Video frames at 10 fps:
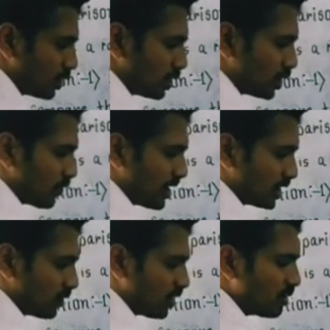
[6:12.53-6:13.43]

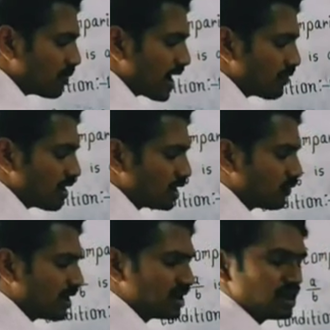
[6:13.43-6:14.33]
21 by
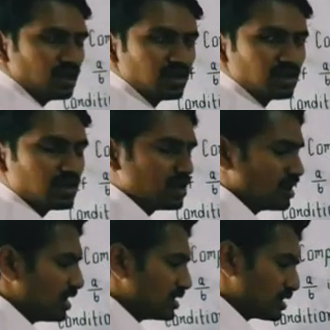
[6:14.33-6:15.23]
120
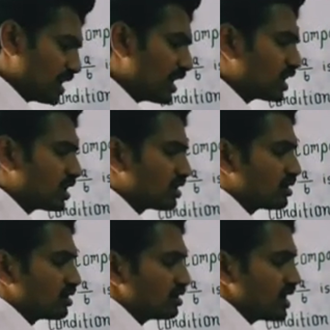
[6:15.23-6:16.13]
is greater
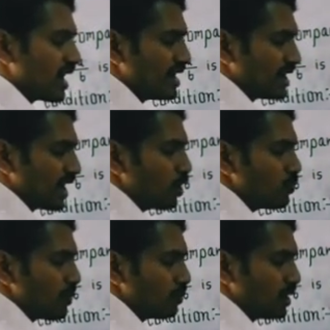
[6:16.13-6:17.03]
than negative
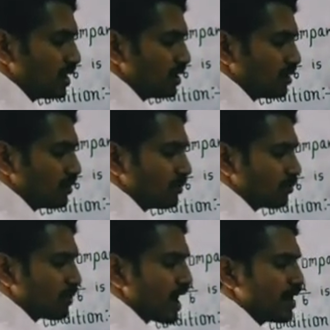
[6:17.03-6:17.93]
15
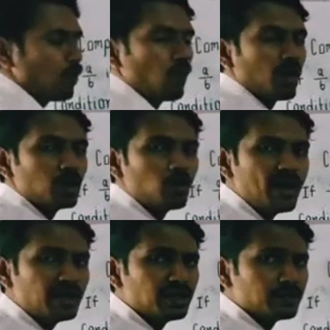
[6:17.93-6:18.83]
by
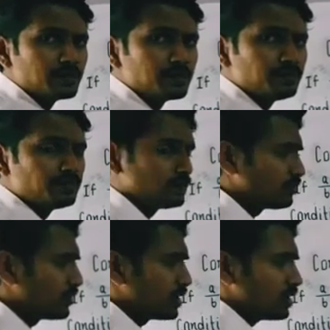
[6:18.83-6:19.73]
120.
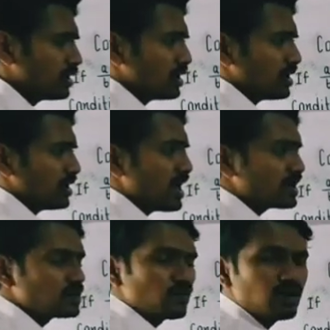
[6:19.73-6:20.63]

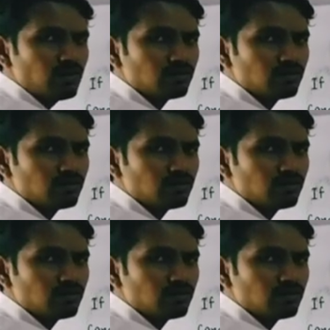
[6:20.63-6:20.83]
Next one,